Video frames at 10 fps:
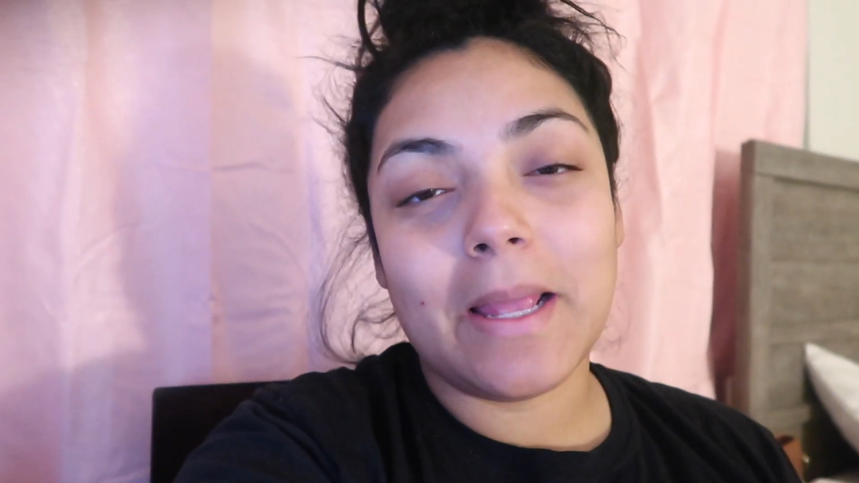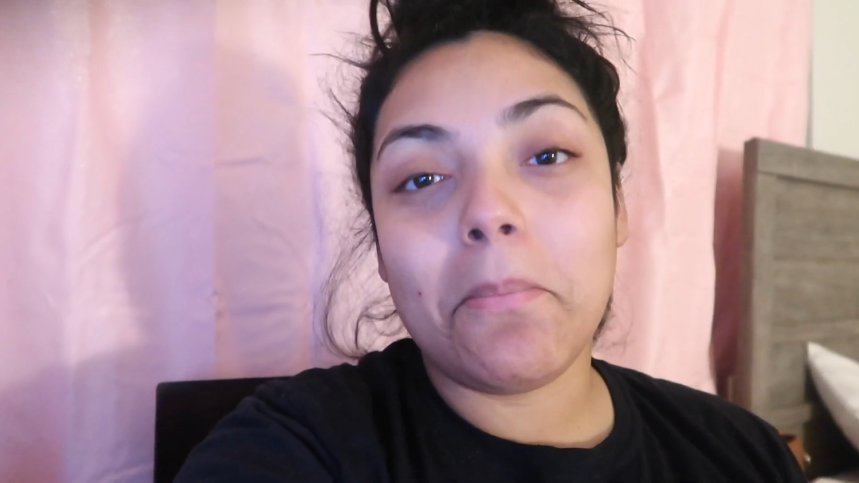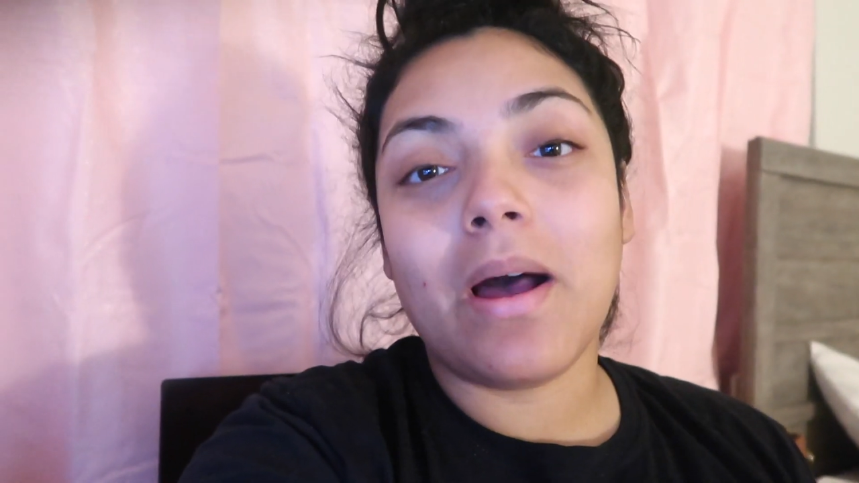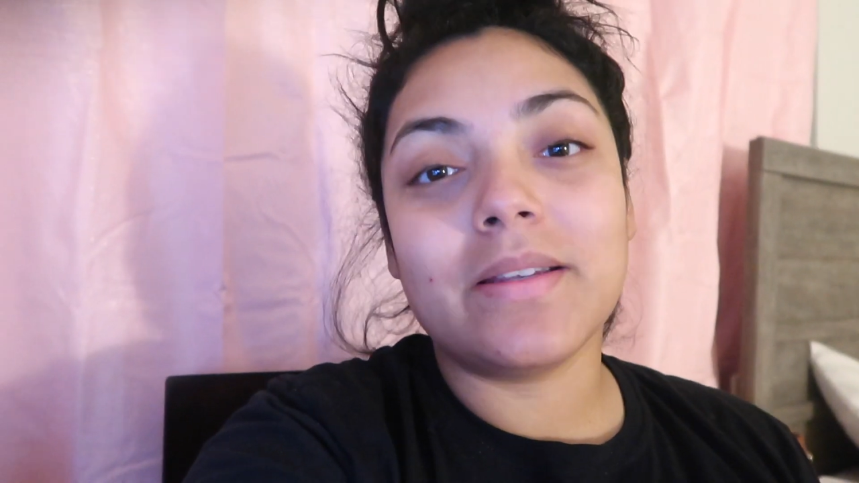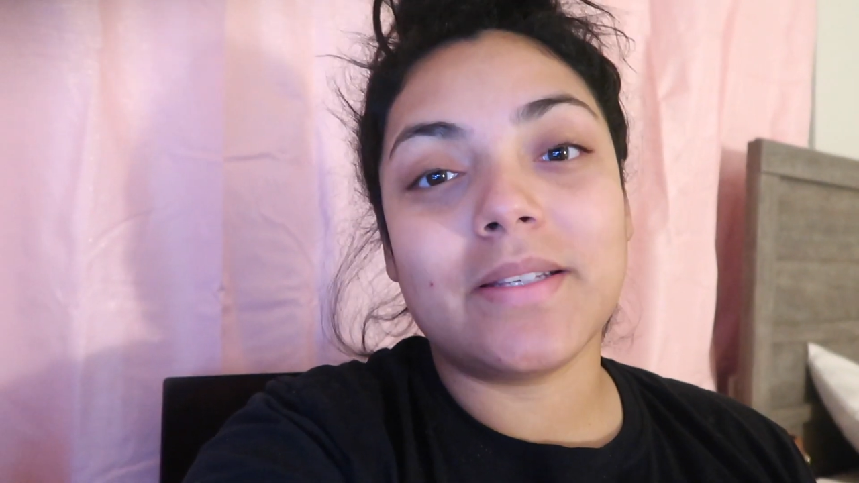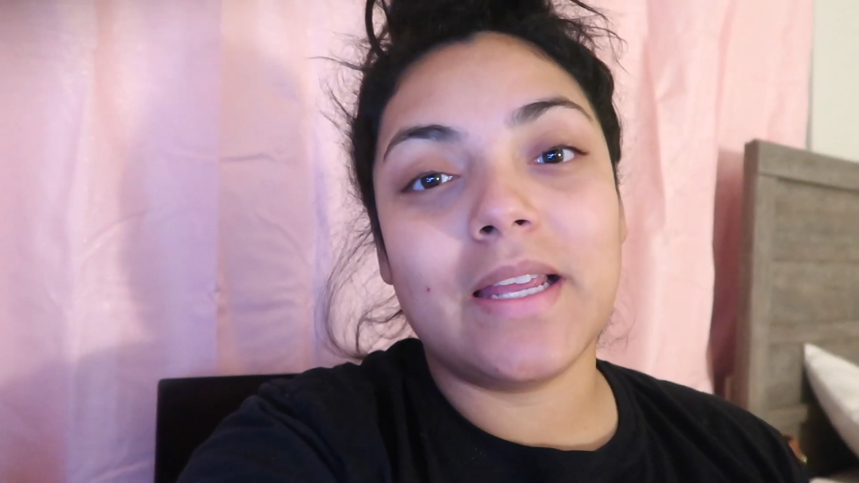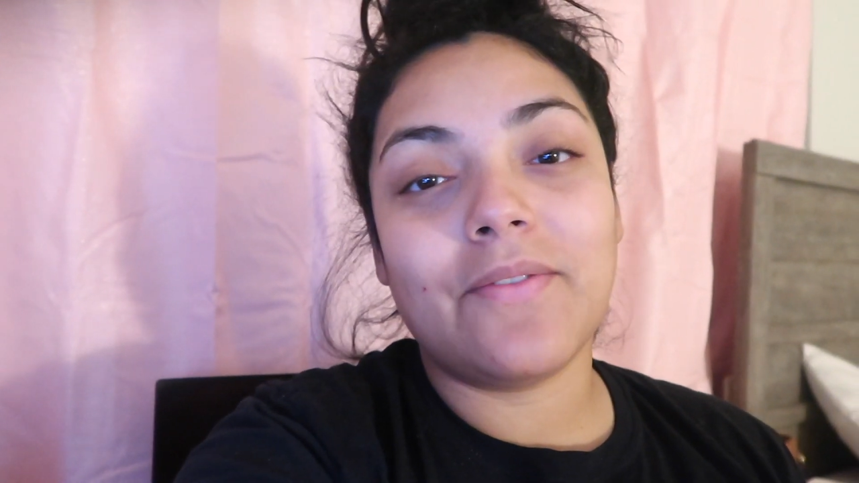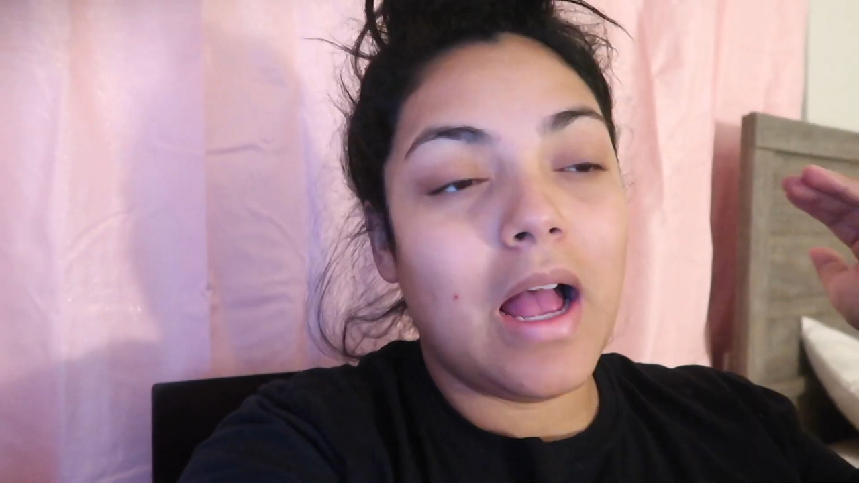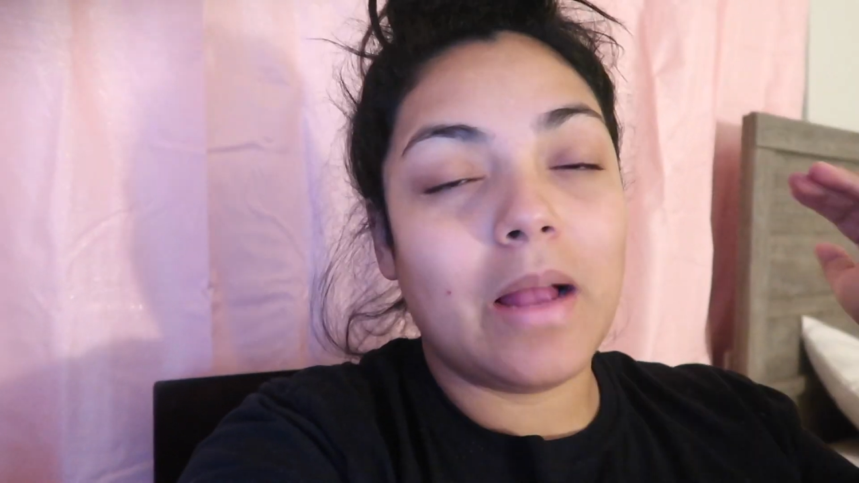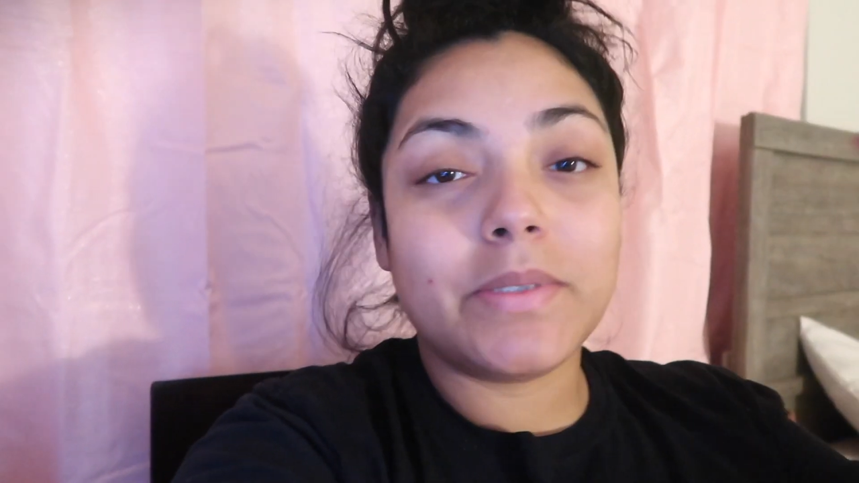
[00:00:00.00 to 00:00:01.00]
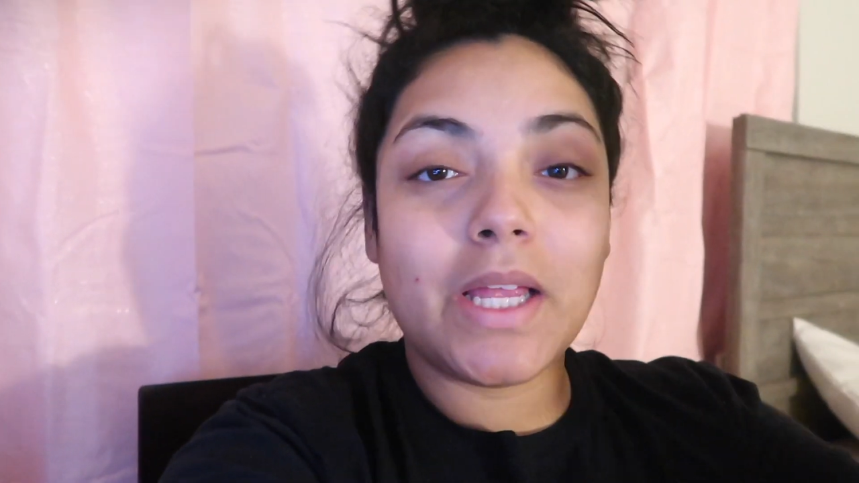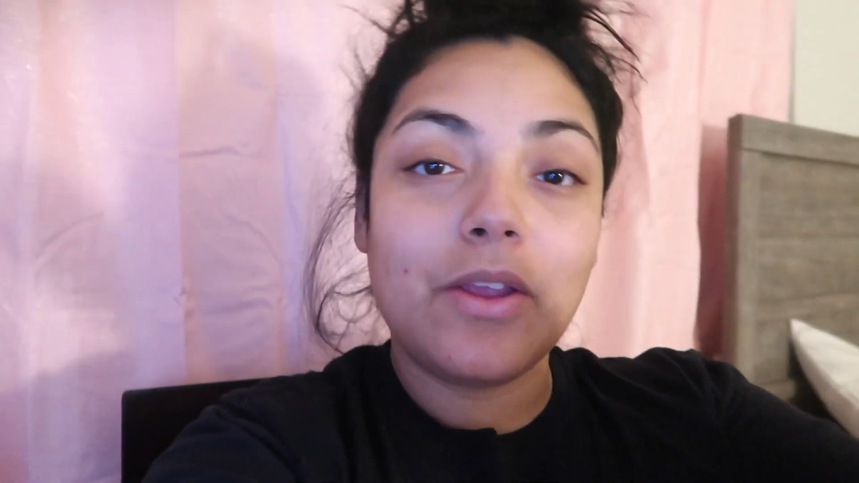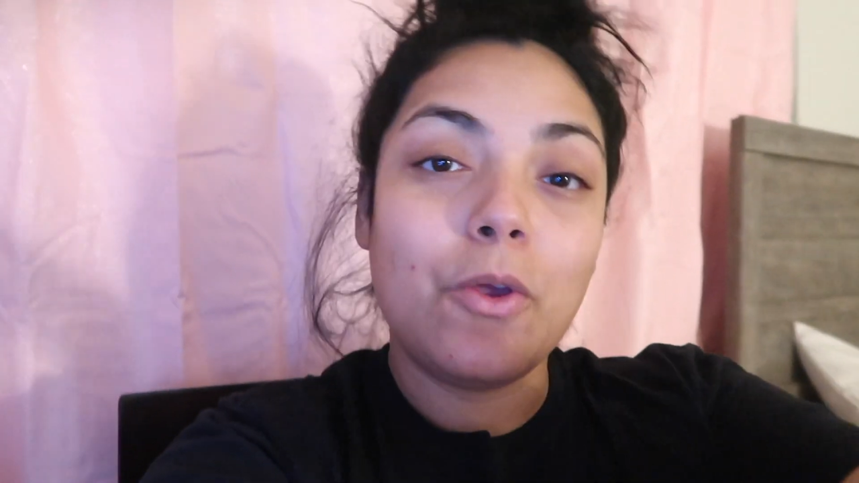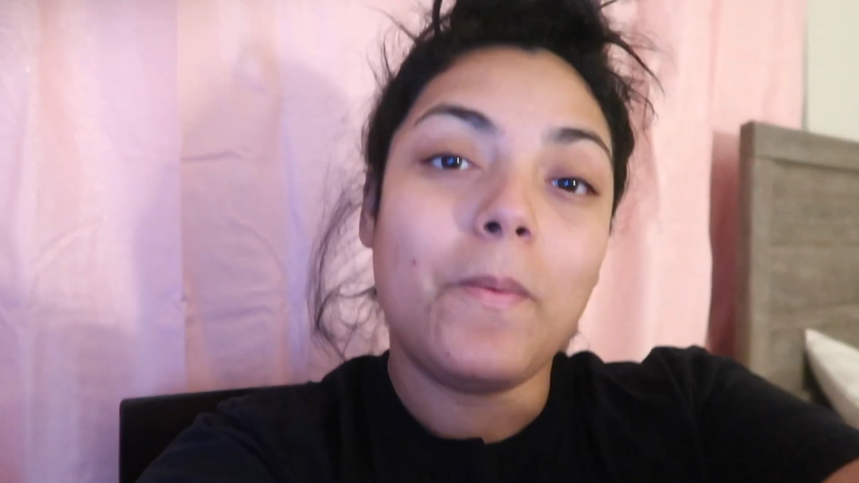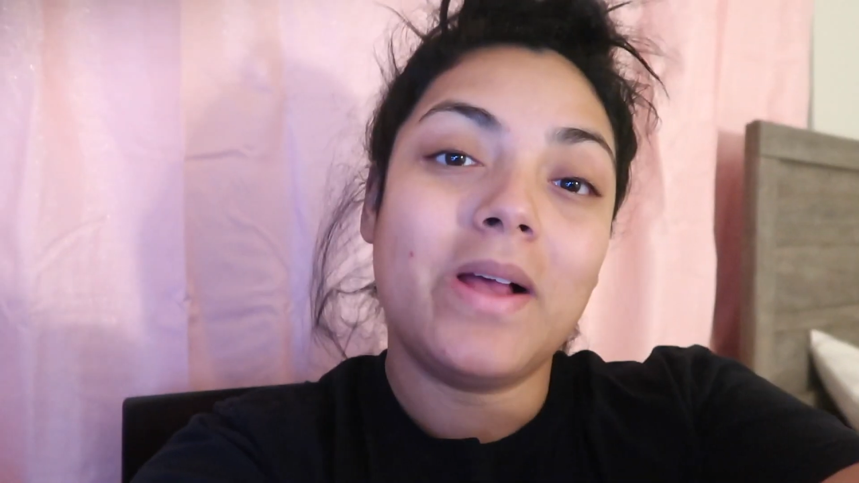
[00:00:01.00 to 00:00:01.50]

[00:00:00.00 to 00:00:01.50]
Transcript: stay positive i'm sending you